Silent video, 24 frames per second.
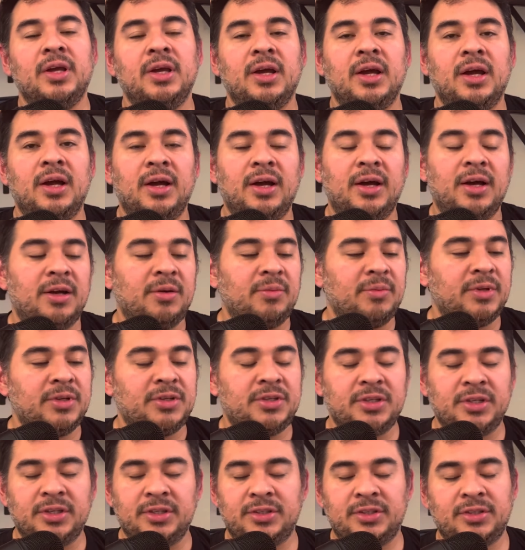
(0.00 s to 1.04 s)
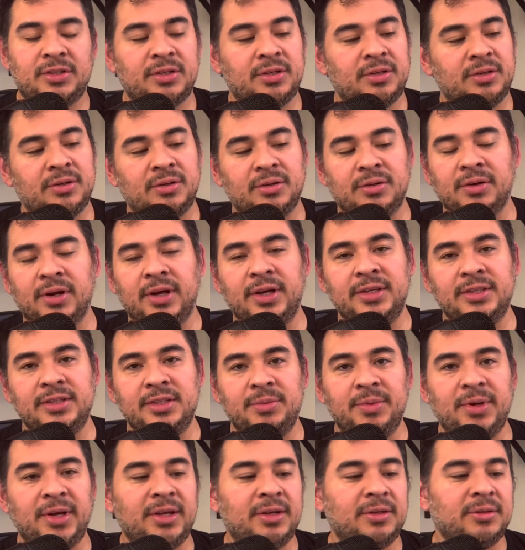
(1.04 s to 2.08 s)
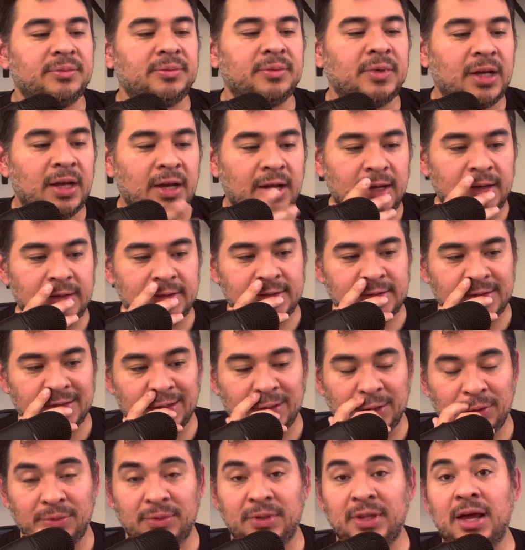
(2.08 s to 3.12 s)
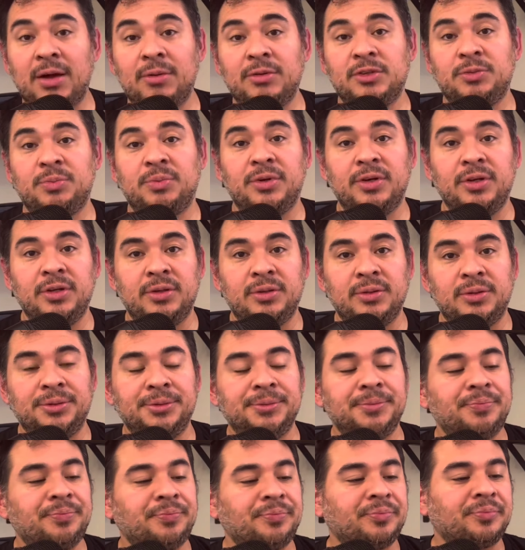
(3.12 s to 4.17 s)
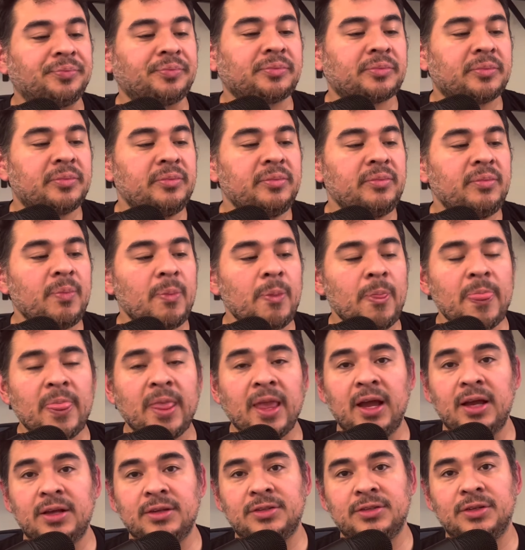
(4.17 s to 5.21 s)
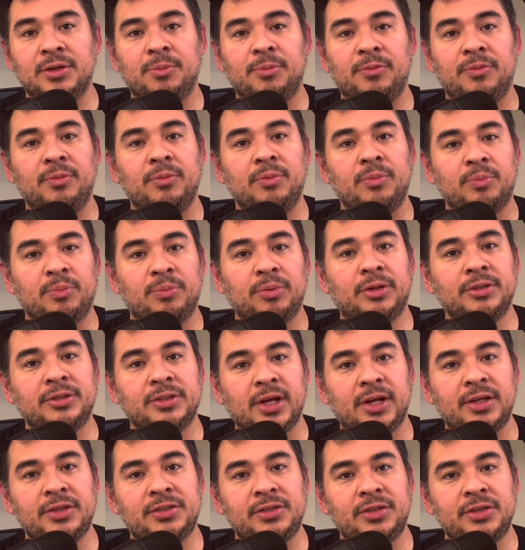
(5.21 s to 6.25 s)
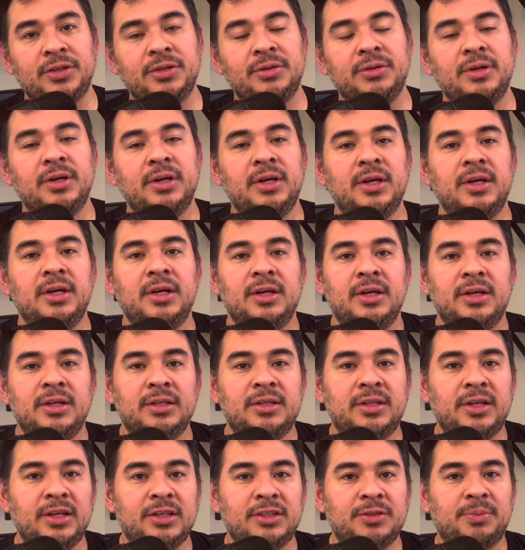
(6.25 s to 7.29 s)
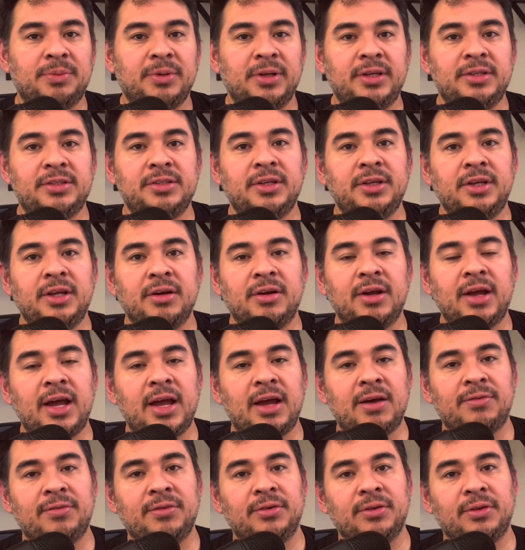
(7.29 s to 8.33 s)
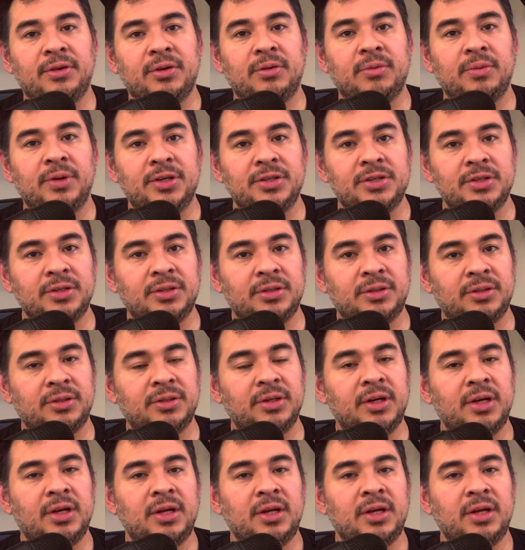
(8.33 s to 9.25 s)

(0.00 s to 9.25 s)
It's just crazy, man. So that was pretty cool. So Poltergeist 2 takes place a year after the original.